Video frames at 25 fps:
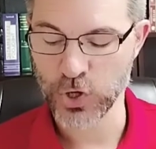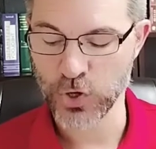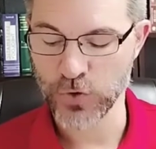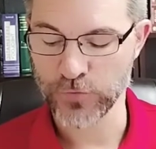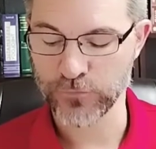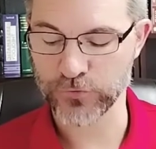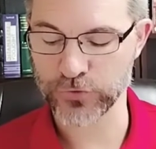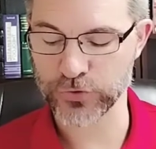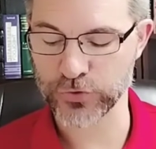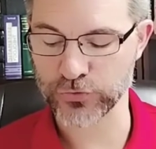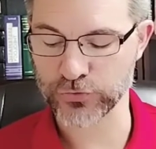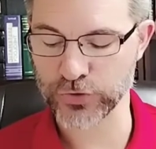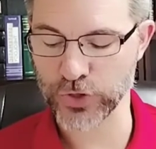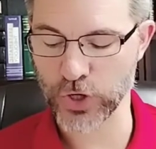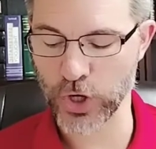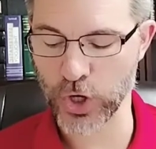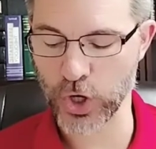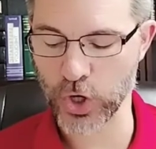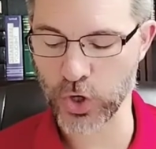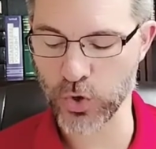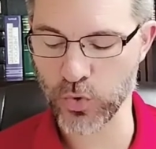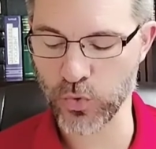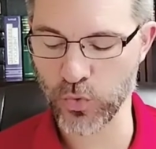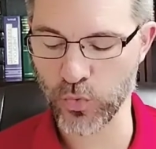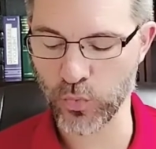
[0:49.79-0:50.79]
For you
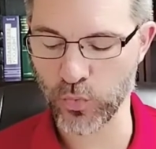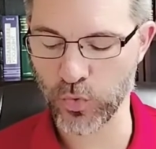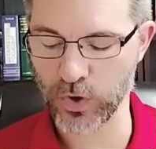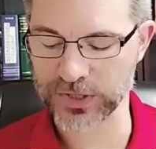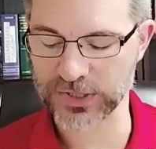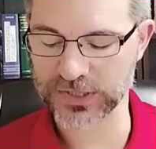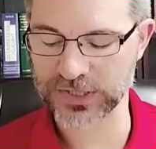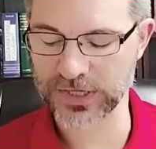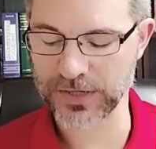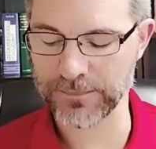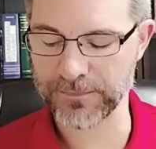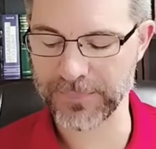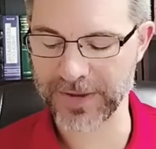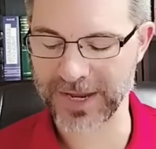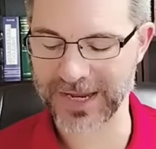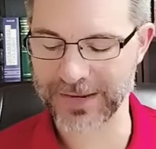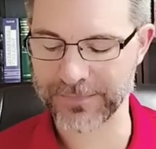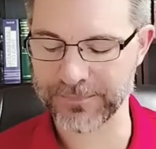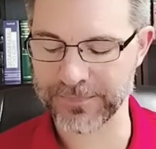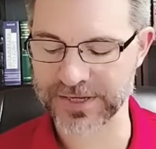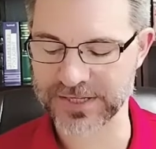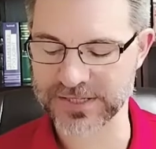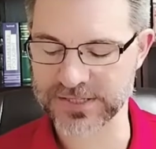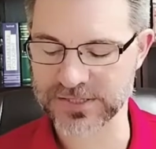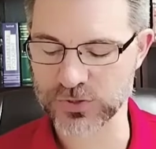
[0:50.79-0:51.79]
know what
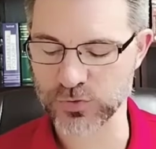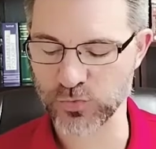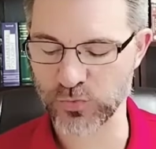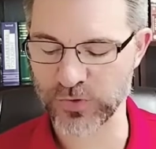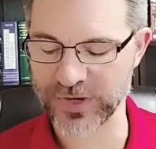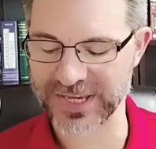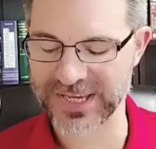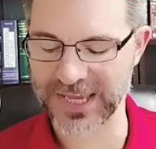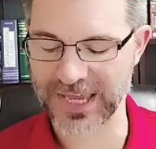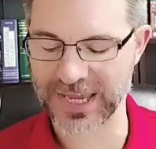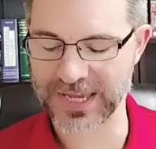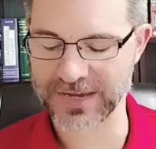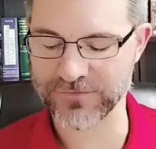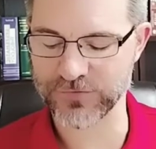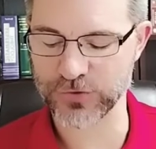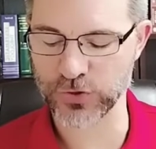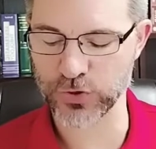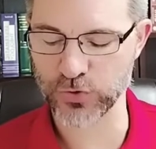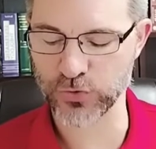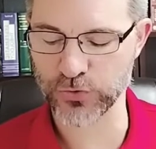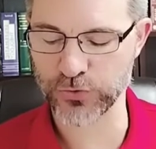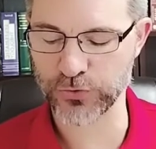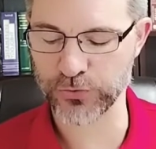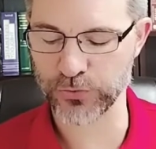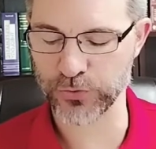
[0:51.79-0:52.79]
commandments we gave
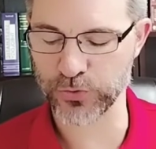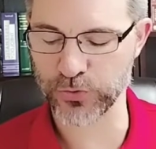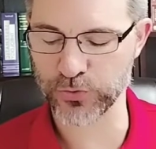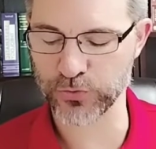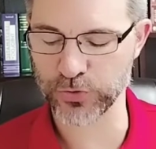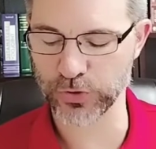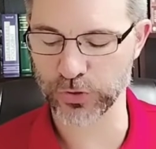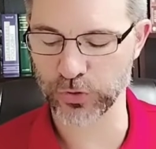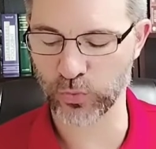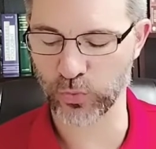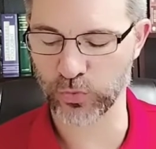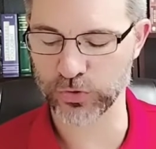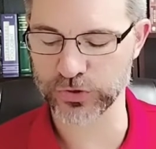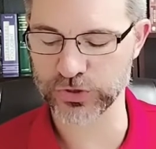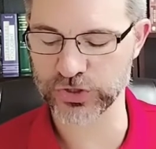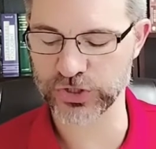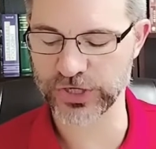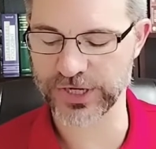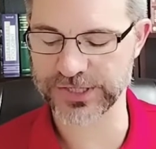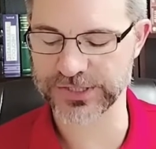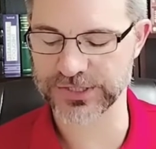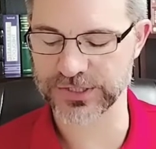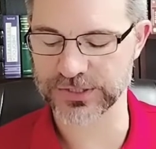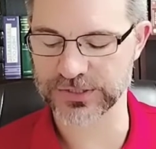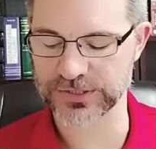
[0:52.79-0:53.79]
you through the Lord
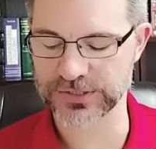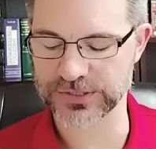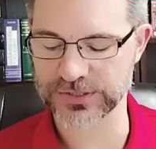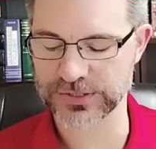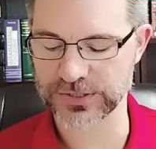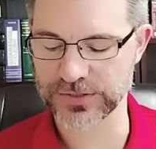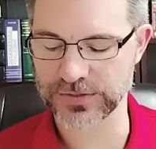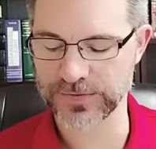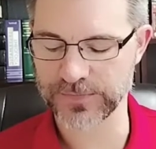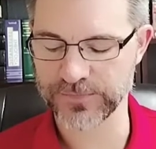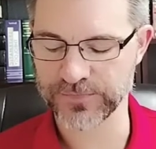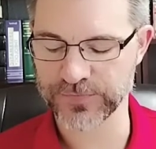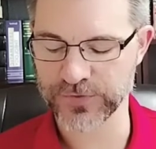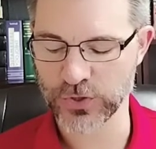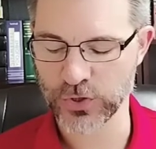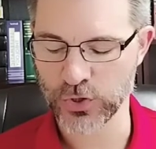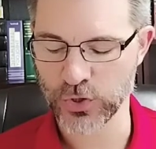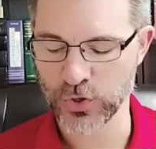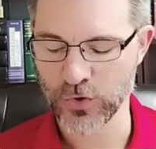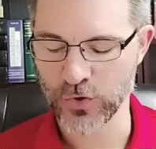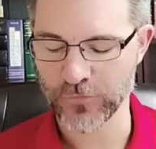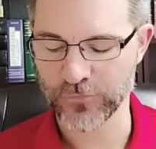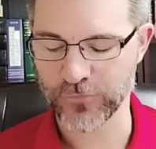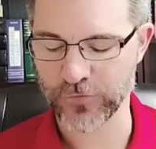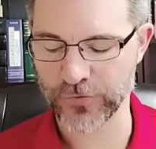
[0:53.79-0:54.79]
Jesus.
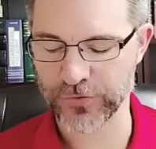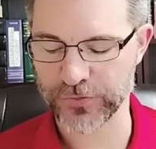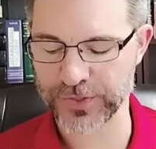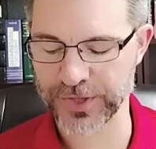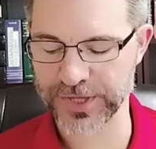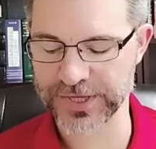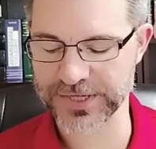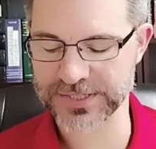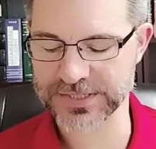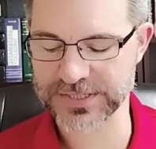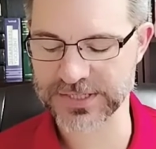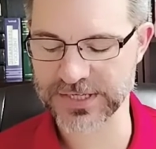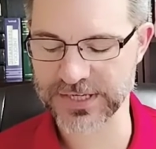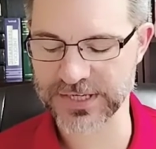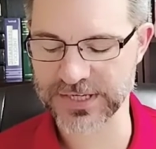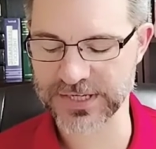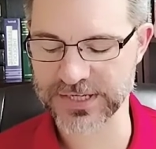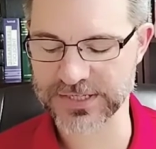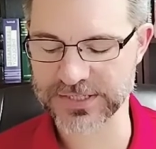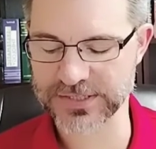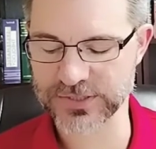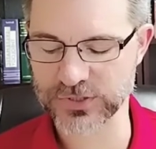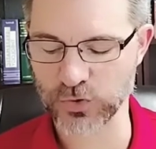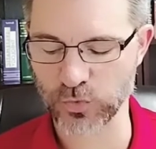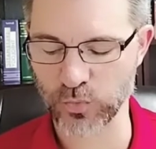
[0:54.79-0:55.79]
For this
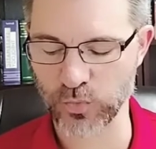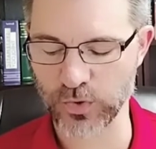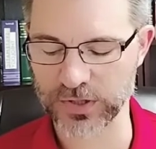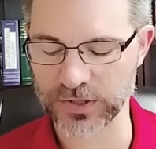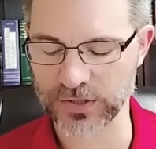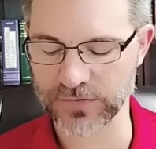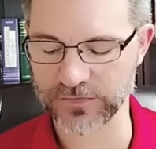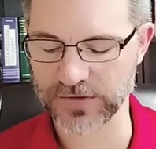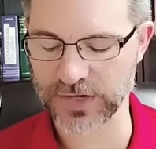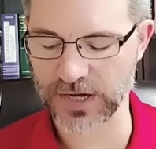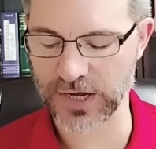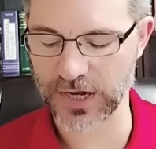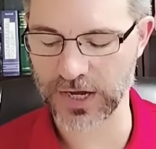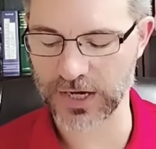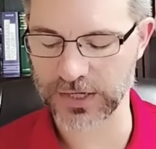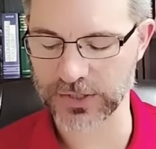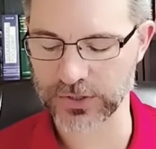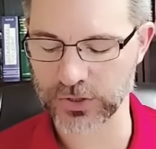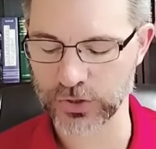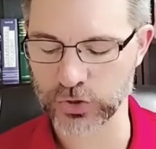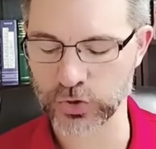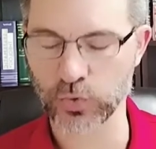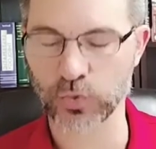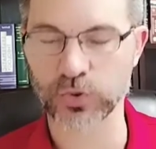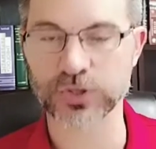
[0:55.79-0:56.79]
is the will of
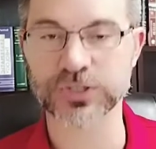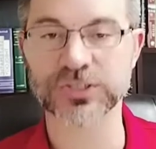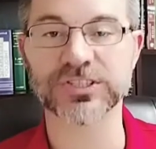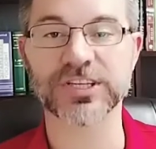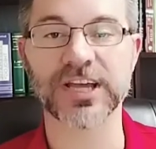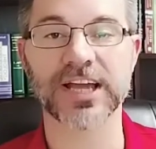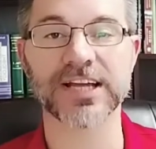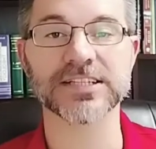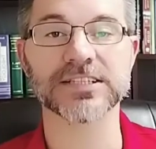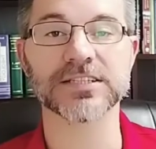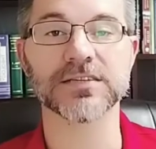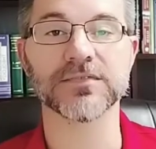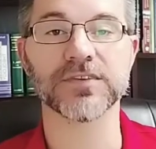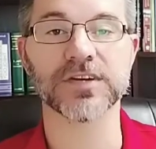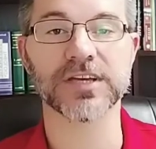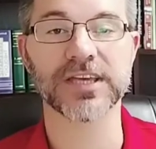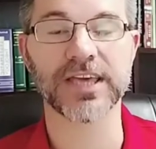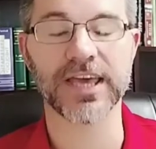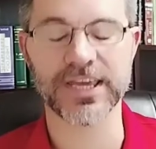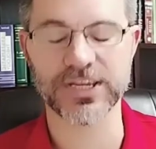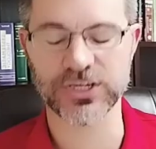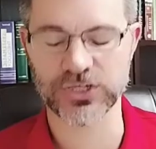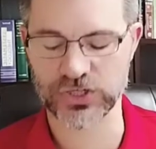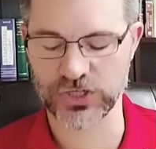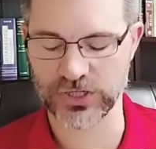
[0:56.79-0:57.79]
God, your
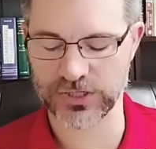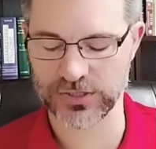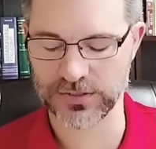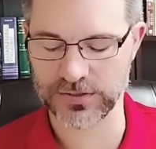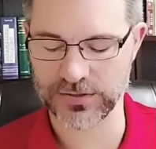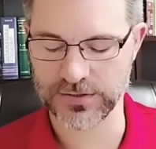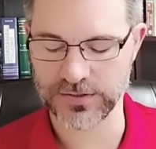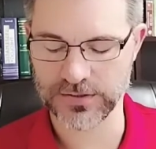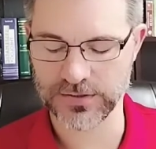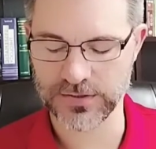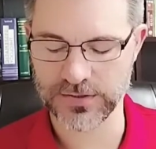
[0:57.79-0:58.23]
sanctification